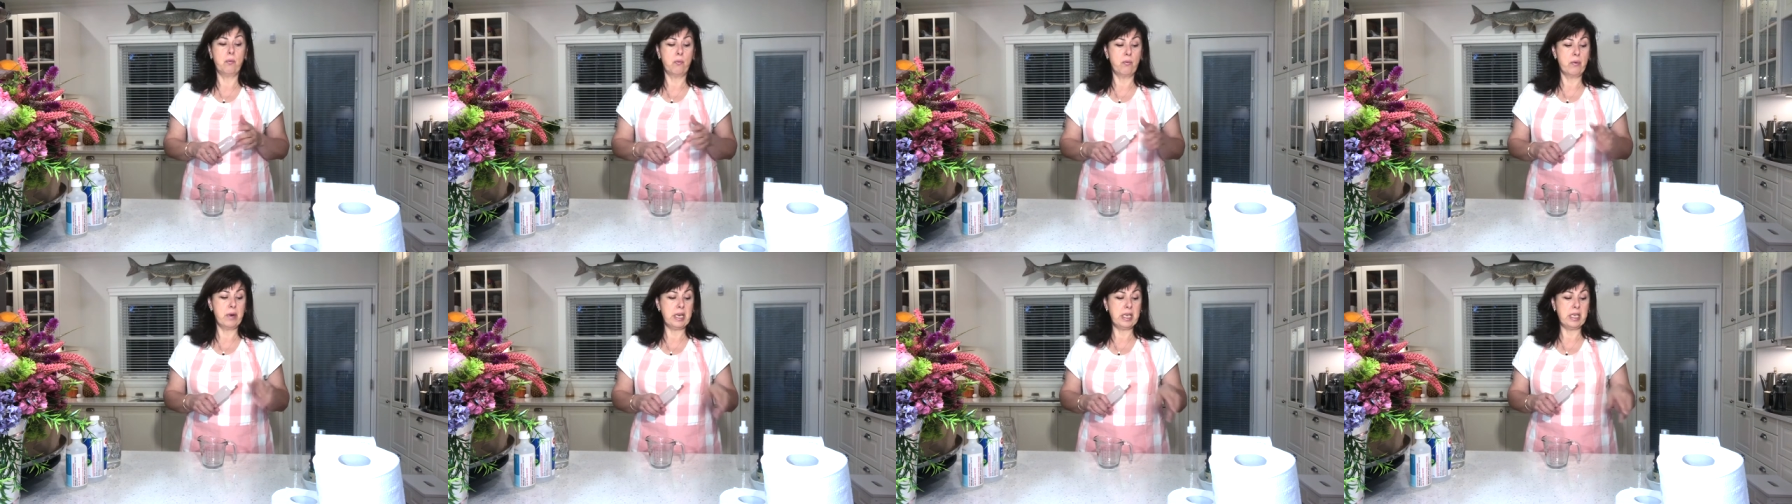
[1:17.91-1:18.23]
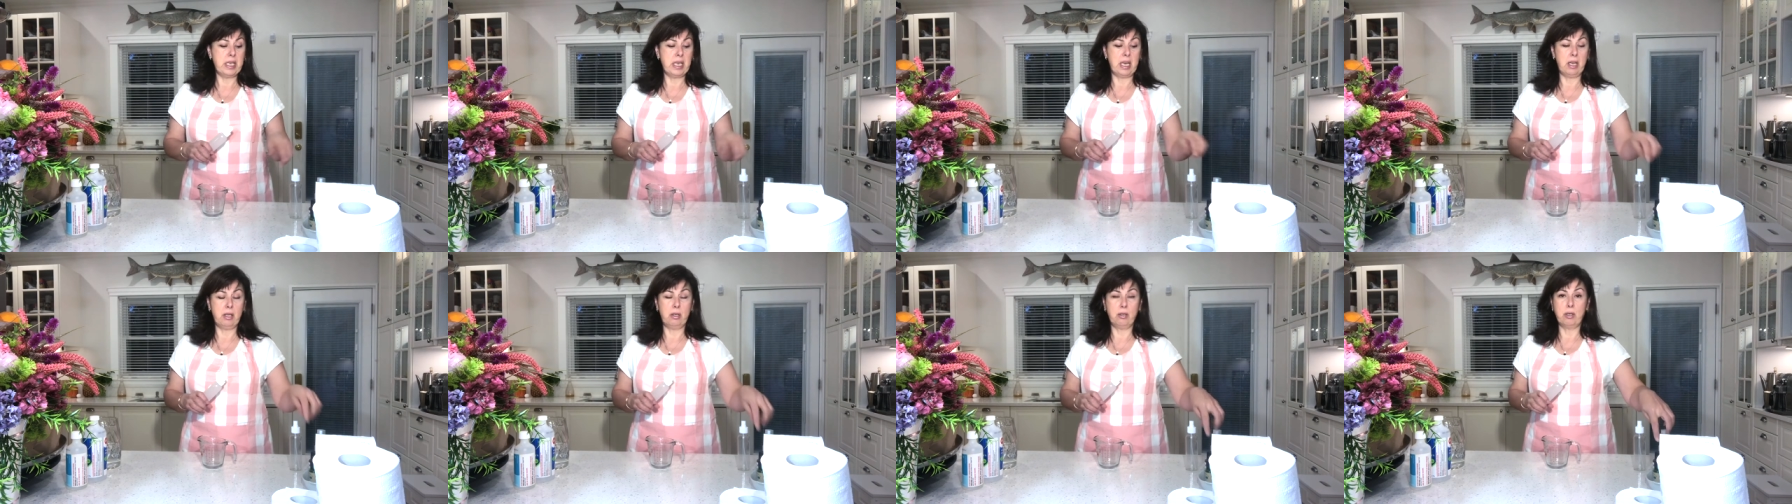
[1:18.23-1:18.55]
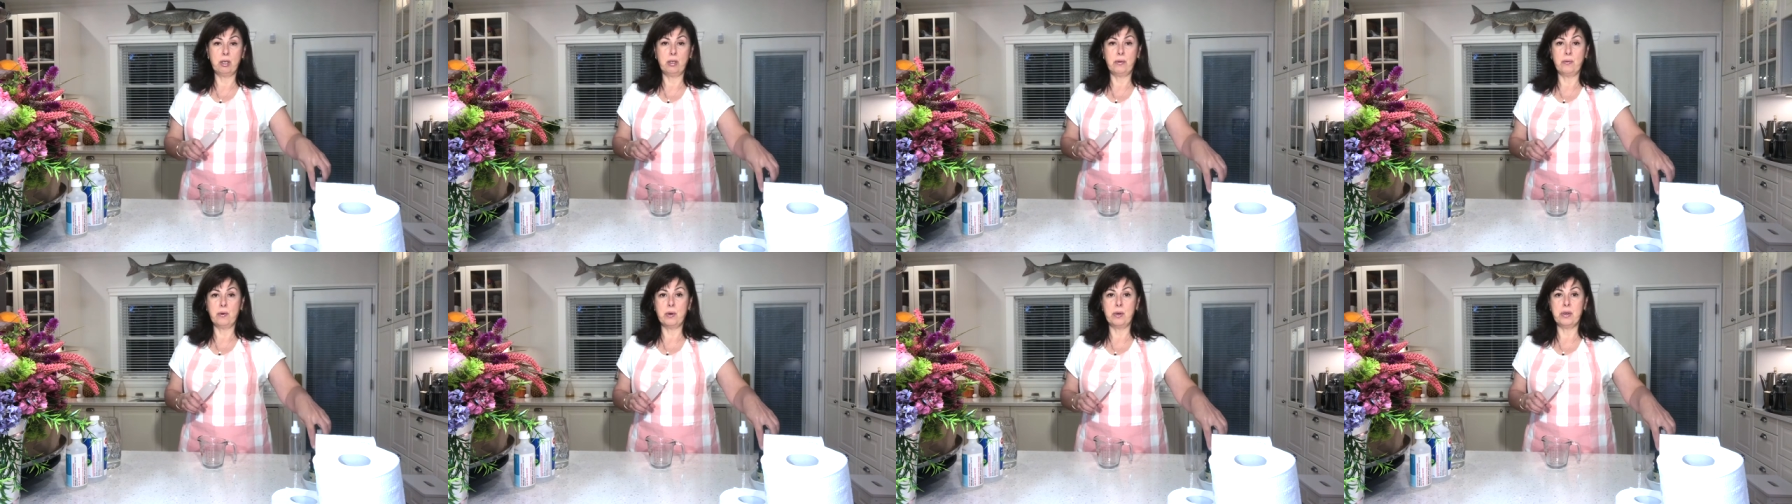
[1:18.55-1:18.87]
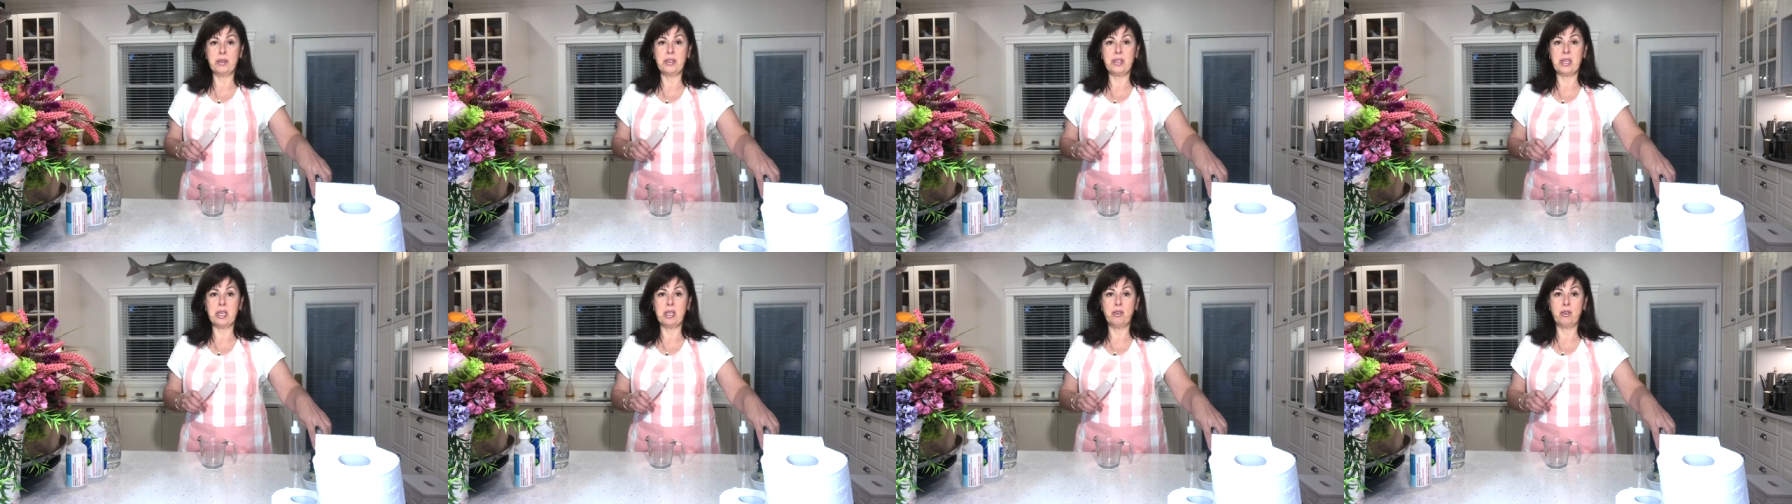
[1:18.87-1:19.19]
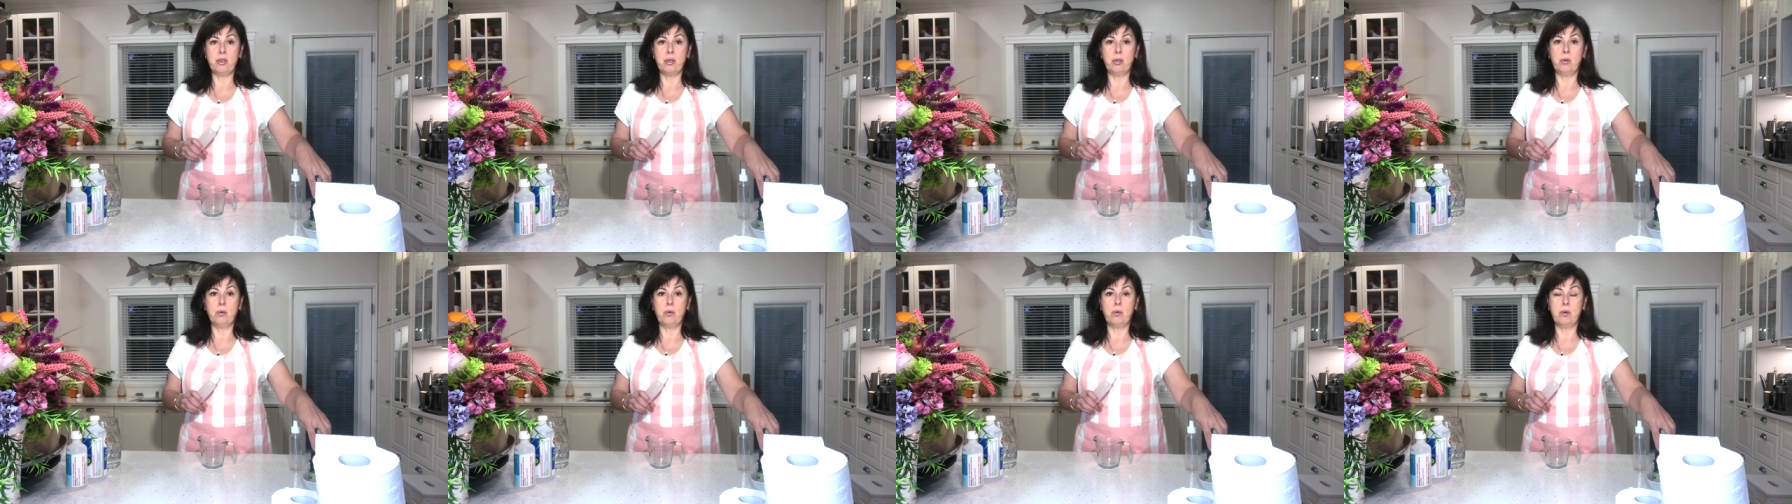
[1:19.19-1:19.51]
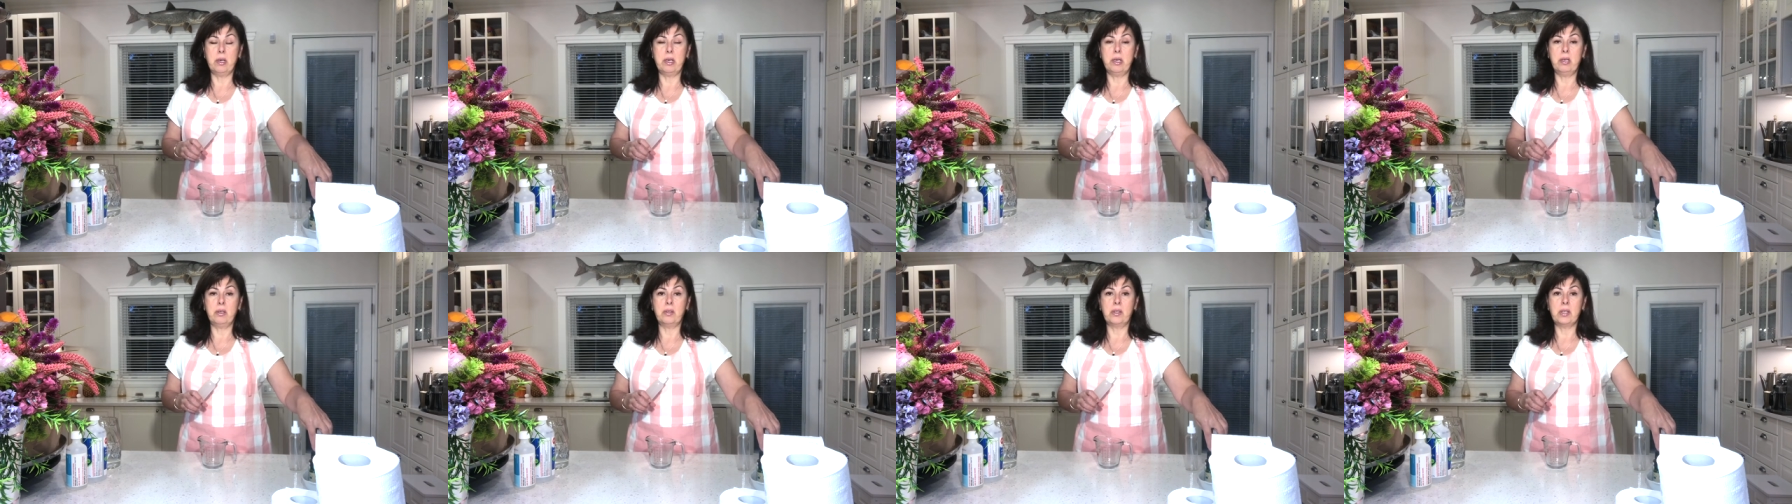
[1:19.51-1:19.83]
retailers for essential
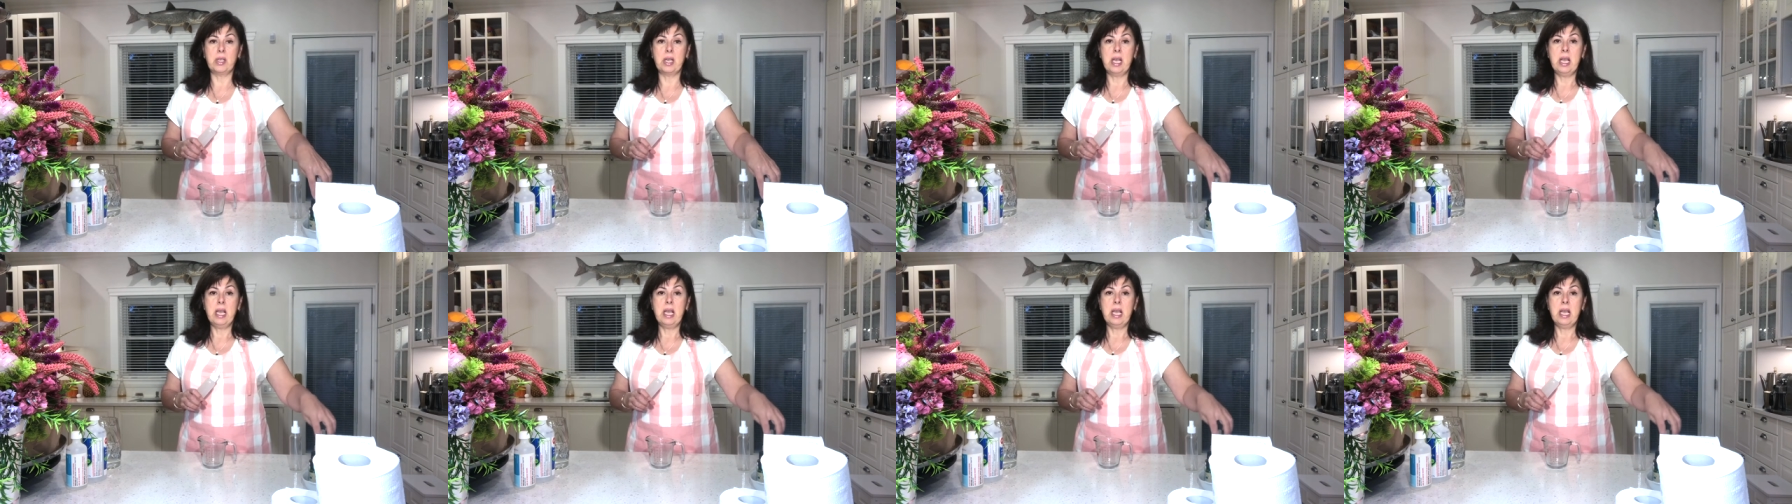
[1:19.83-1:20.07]
oils.